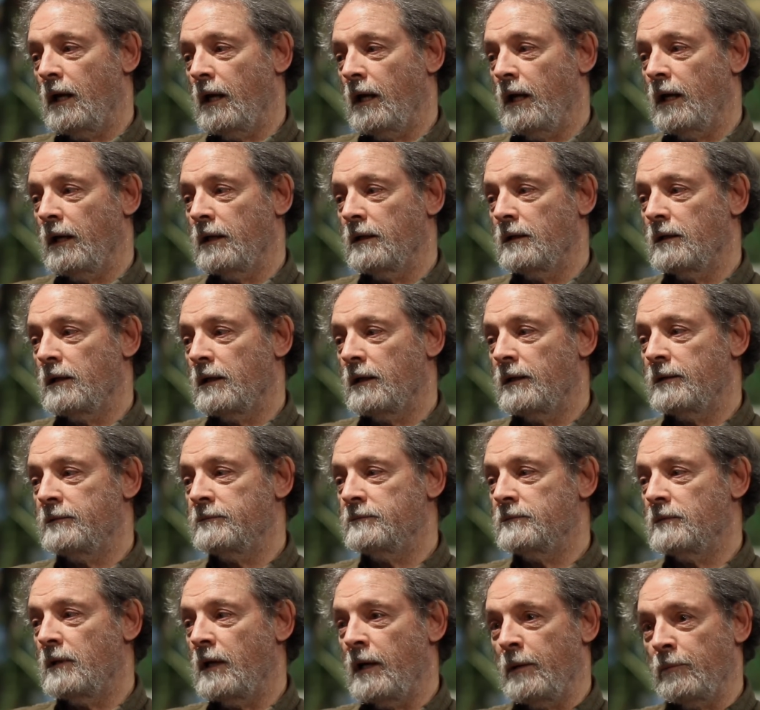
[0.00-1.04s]
And
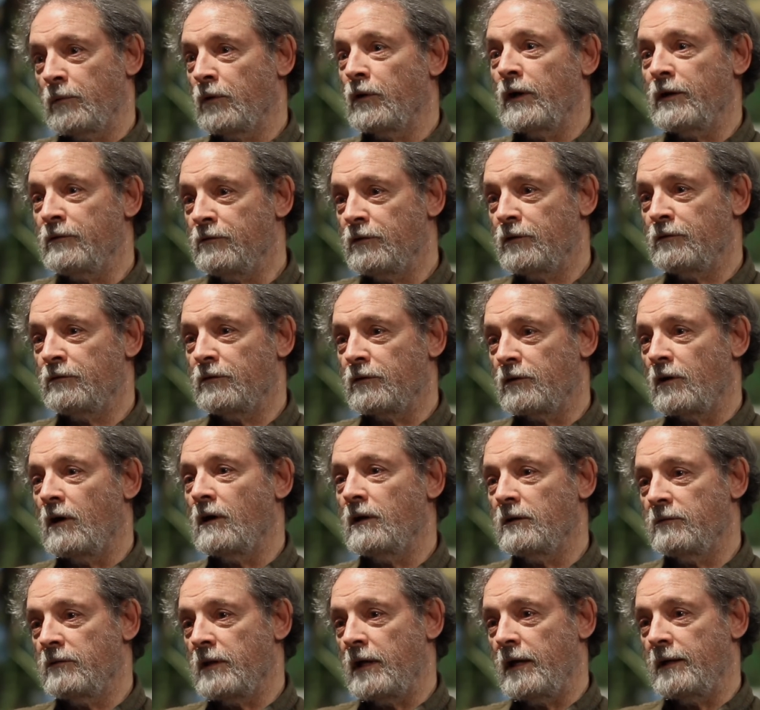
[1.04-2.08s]
I'm grateful for
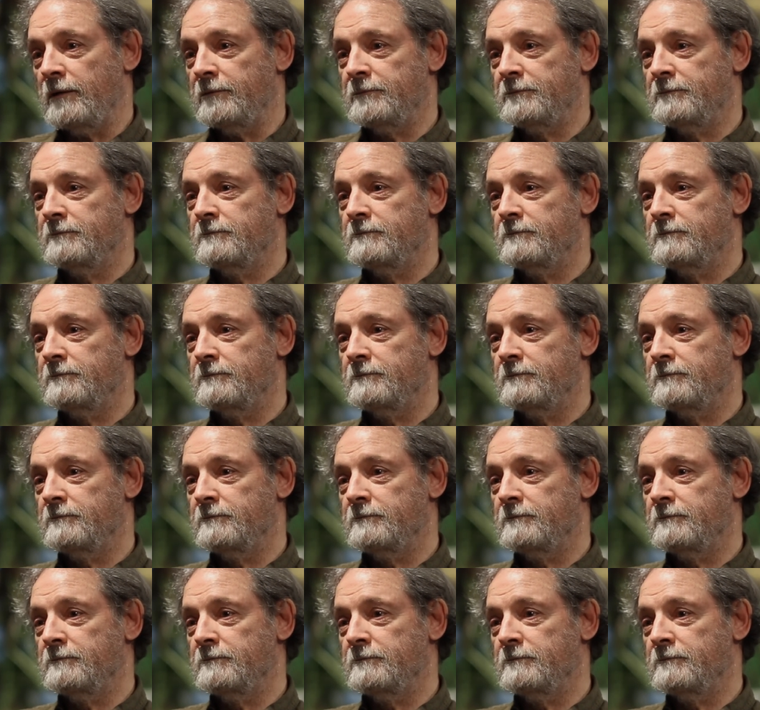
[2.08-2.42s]
all of that.